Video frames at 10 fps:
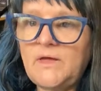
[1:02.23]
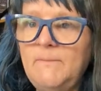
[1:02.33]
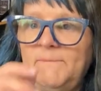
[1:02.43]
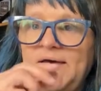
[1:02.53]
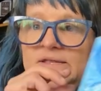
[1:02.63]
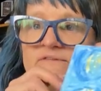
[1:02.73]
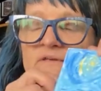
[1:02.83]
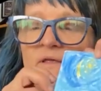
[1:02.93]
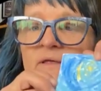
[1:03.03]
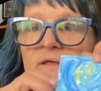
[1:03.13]
but,
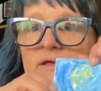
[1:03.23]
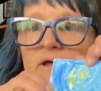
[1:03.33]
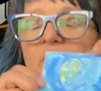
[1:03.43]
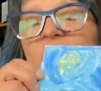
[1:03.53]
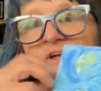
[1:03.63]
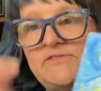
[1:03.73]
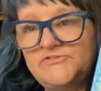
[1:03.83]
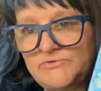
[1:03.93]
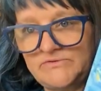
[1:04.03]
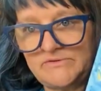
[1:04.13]
well, not the
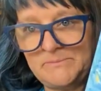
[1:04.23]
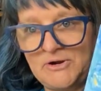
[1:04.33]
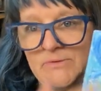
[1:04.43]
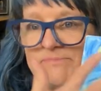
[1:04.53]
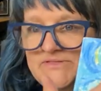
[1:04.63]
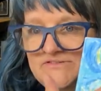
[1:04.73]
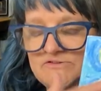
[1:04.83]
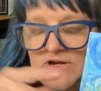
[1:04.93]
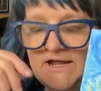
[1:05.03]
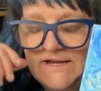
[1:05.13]
Jerusalem part, but the
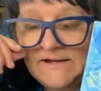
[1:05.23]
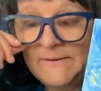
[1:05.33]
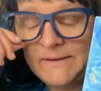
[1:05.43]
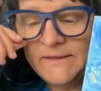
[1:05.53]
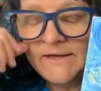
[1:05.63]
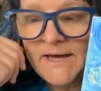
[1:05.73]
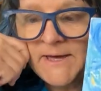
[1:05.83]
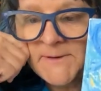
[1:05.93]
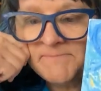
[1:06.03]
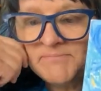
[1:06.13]
Starry Night,
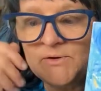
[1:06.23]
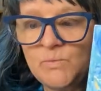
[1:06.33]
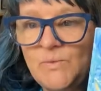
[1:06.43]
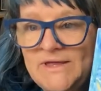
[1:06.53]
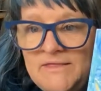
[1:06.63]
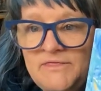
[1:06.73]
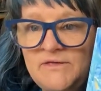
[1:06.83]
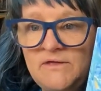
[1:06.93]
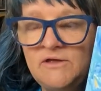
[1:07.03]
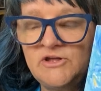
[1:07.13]
with
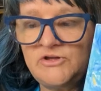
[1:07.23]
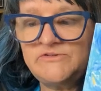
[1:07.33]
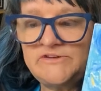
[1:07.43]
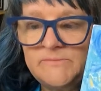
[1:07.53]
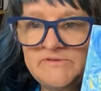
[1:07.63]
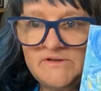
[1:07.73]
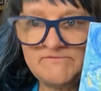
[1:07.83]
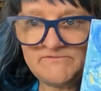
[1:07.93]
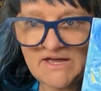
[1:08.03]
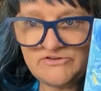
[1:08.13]
Q-tips
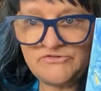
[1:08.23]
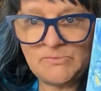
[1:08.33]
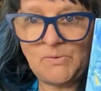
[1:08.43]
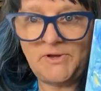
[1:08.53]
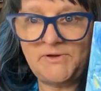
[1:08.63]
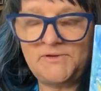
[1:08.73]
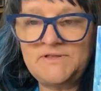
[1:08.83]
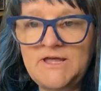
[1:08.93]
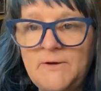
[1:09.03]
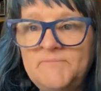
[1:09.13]
and vegetable oil.
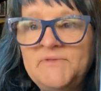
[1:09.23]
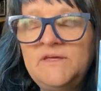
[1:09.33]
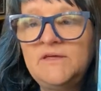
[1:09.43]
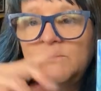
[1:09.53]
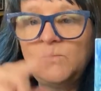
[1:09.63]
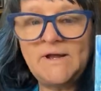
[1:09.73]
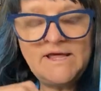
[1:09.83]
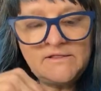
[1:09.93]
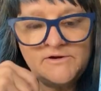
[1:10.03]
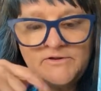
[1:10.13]
Now, what
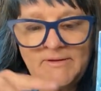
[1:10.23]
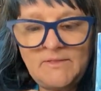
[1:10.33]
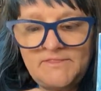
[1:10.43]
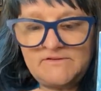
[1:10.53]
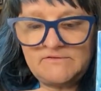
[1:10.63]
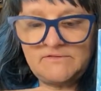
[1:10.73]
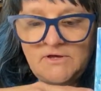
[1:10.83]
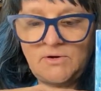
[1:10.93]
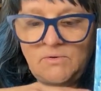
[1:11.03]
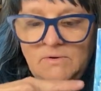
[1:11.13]
I learned about this,
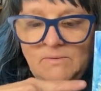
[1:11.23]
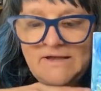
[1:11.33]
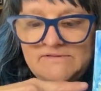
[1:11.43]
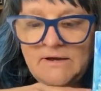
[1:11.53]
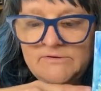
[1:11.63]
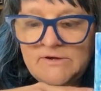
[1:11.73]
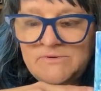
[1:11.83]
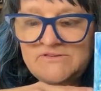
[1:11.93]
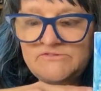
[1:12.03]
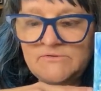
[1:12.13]
though, as I
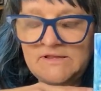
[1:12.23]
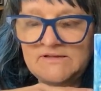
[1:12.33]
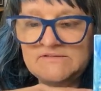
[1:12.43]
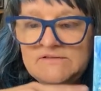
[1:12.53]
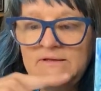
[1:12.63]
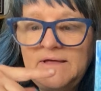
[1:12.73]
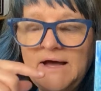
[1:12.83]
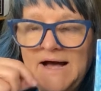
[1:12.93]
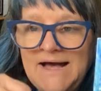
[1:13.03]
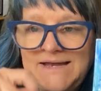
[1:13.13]
was doing this,
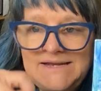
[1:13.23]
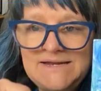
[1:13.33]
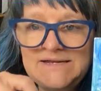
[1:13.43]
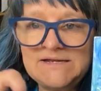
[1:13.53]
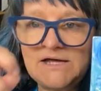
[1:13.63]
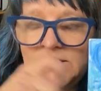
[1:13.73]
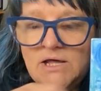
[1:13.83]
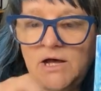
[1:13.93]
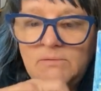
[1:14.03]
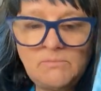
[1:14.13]
I needed a
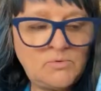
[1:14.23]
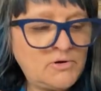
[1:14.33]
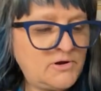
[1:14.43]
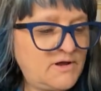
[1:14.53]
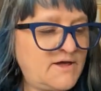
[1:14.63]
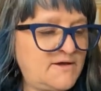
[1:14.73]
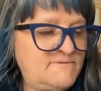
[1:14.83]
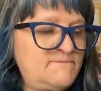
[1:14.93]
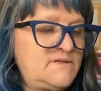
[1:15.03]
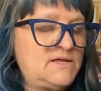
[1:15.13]
lot more
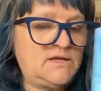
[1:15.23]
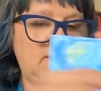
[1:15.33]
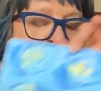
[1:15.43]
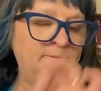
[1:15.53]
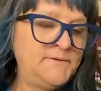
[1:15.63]
of the